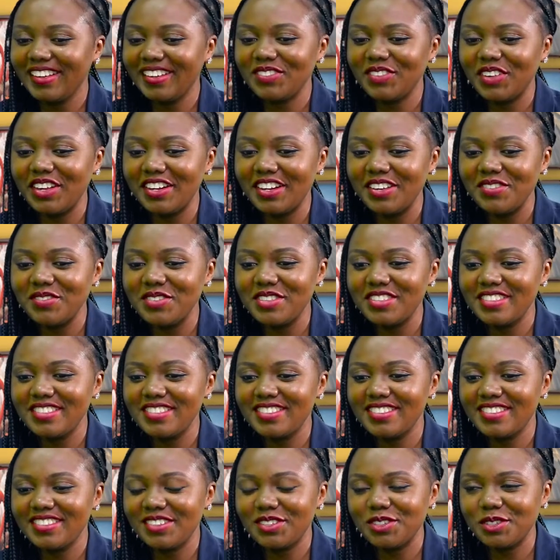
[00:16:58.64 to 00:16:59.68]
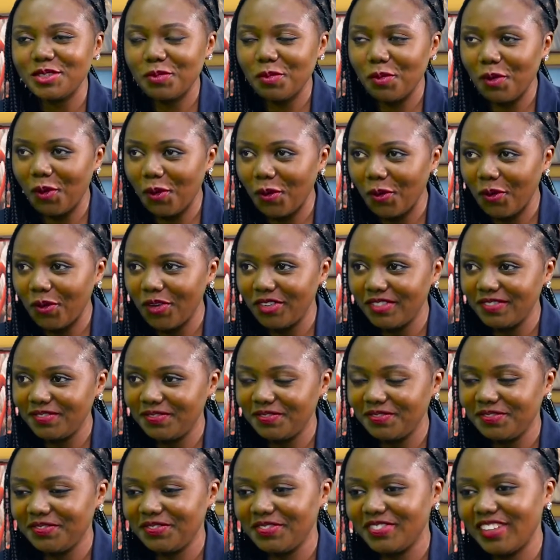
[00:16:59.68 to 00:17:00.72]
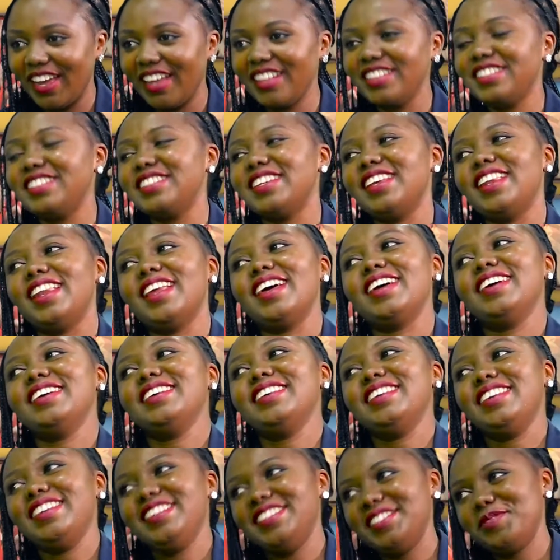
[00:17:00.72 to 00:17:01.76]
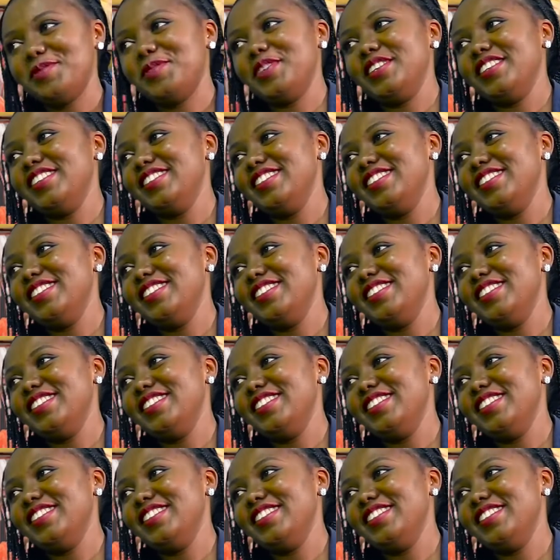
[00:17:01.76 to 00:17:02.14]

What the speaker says: my name is Onyemowo Angela Ejime.